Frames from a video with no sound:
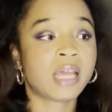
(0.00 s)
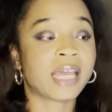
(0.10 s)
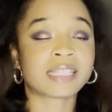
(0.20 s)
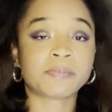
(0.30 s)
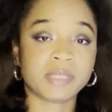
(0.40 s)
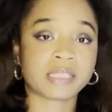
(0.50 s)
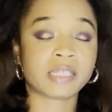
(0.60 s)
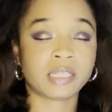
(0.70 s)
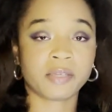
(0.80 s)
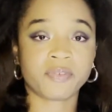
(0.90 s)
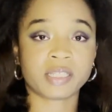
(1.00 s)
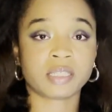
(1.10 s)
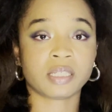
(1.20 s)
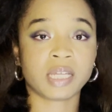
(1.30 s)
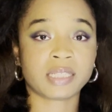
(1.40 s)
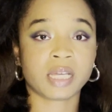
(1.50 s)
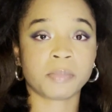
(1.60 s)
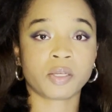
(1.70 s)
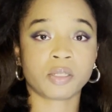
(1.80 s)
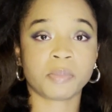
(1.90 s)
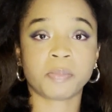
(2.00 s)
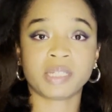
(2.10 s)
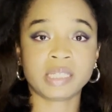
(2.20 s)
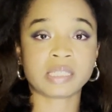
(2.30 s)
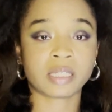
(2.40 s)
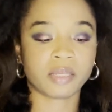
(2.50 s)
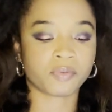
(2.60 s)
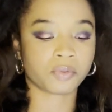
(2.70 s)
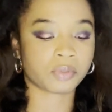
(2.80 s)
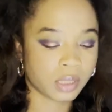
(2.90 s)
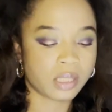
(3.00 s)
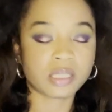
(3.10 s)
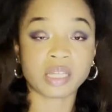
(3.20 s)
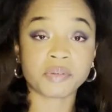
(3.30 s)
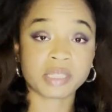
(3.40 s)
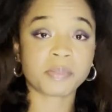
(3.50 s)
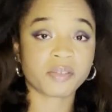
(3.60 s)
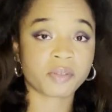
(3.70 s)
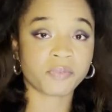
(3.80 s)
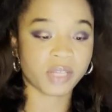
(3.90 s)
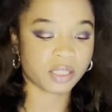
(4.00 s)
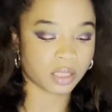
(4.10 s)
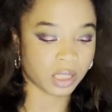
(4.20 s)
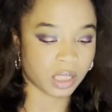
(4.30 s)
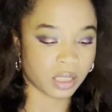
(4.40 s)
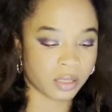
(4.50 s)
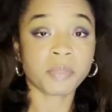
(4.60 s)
explicitly affecting the nighttime economy policing levels, so there is a bit of conflation here.